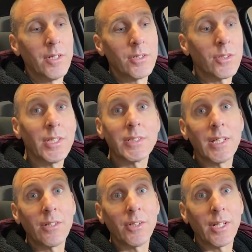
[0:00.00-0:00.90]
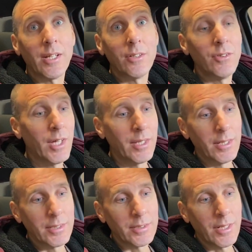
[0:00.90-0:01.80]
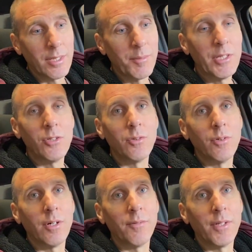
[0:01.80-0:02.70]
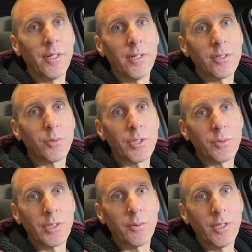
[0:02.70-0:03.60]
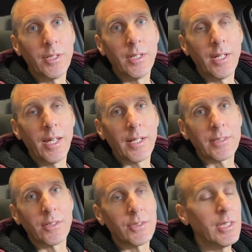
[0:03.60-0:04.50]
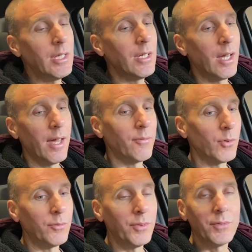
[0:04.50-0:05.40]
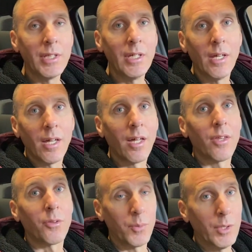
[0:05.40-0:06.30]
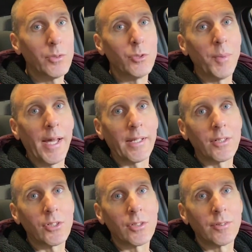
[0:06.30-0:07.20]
So let's take a look at how you do that inside the menu of the 2021 XLT F-150 302 package.